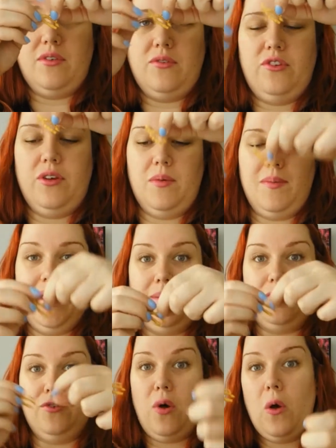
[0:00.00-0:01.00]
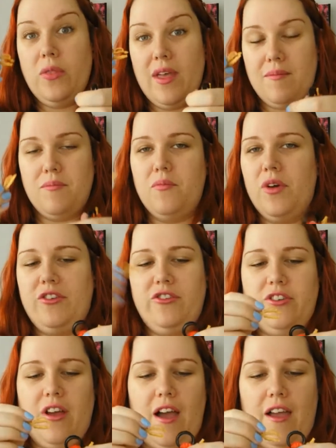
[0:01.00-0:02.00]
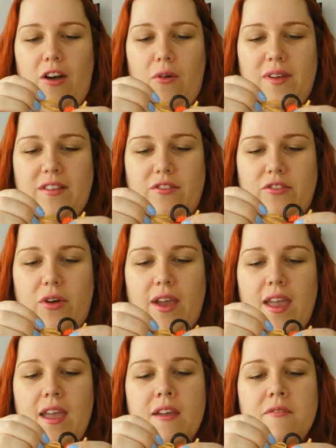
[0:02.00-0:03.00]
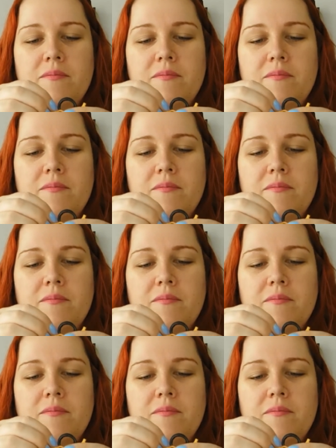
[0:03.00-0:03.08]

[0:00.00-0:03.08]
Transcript: so she would be able to hold them, which I always enjoy.